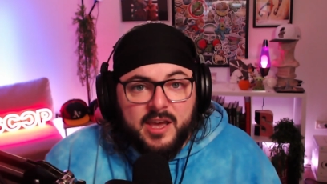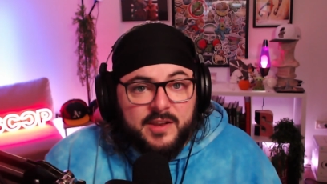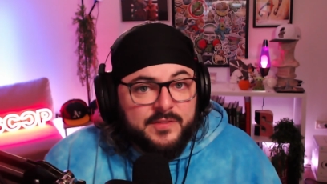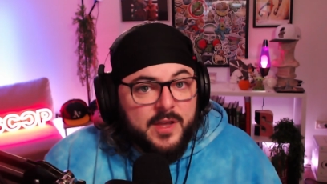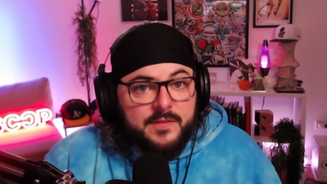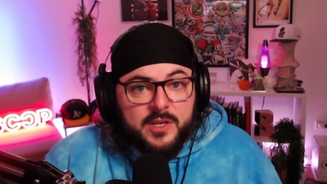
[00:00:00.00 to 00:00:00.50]
And
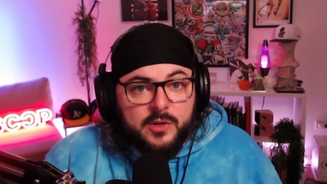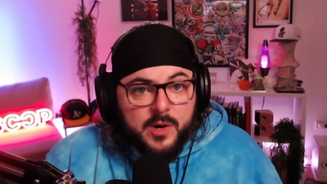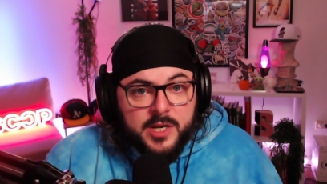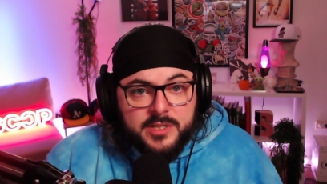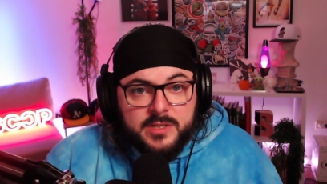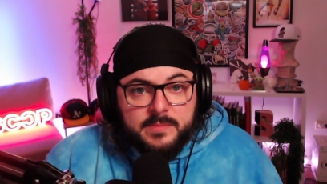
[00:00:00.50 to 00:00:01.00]
if you have any
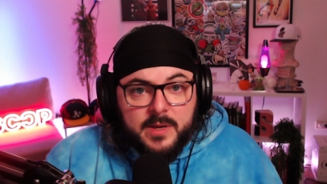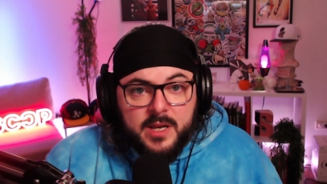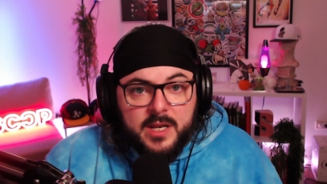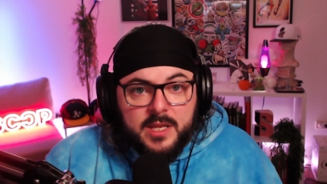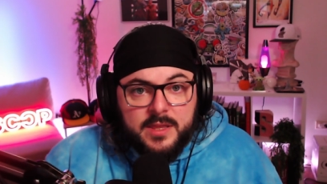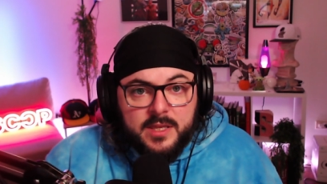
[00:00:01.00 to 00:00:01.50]
questions about
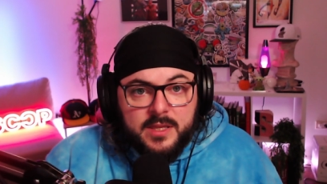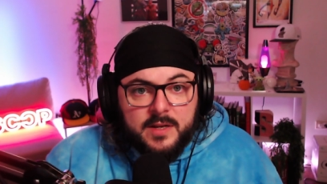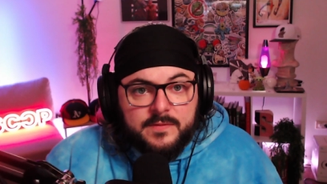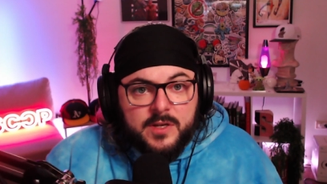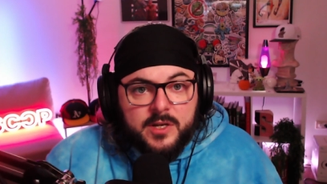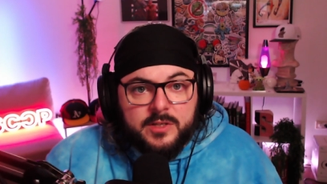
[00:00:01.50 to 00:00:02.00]
anything that
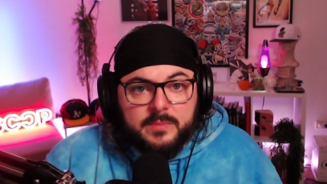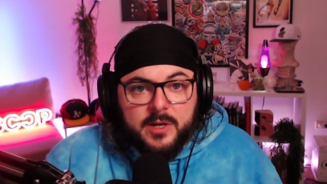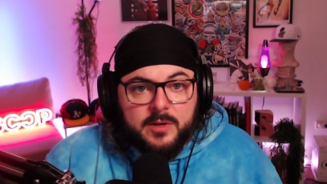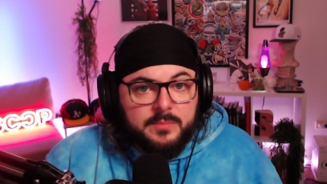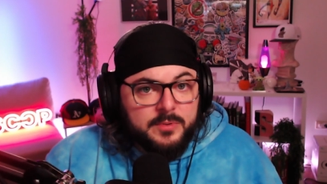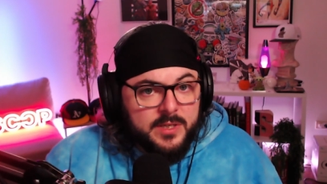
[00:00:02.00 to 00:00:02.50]
I've talked
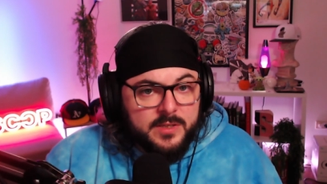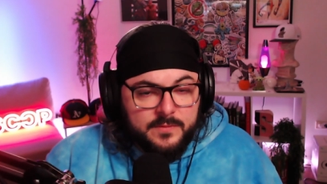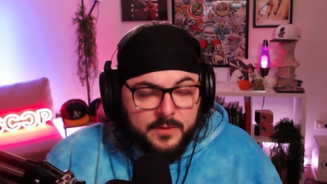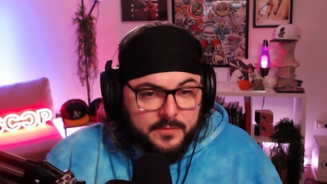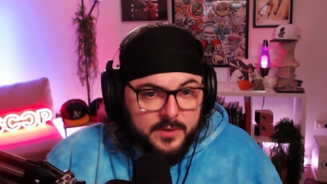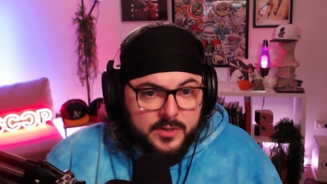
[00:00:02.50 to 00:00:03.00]
about, please
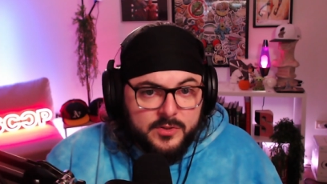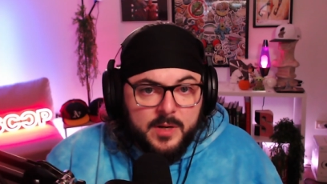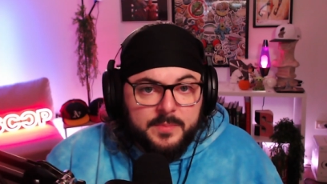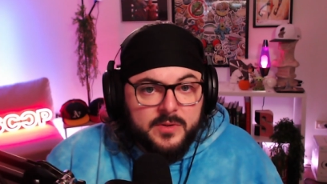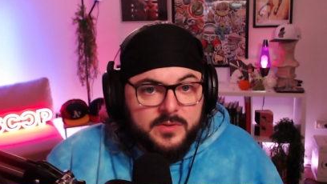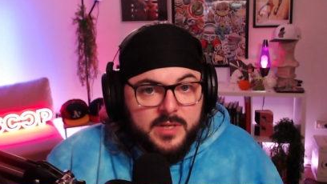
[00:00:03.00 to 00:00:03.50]
feel free to
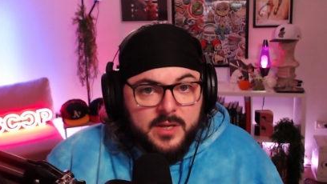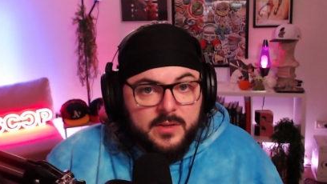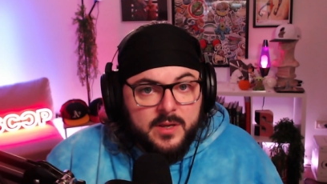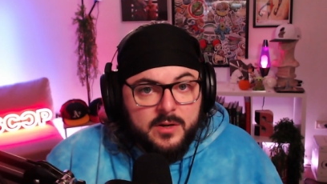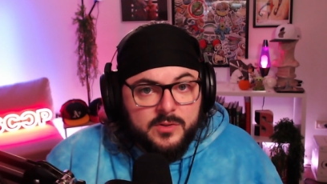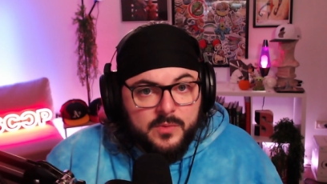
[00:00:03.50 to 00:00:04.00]
drop those down
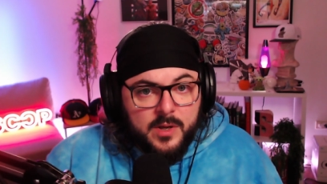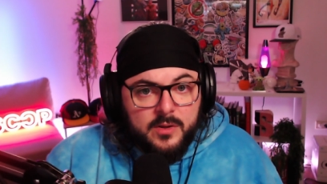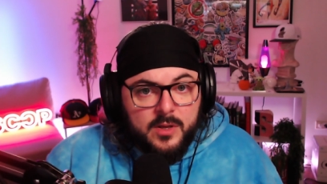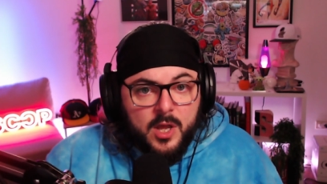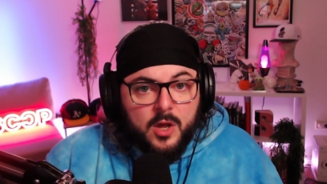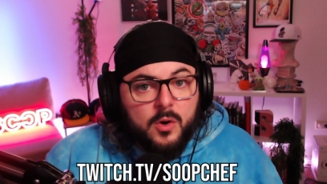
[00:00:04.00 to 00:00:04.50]
there as well.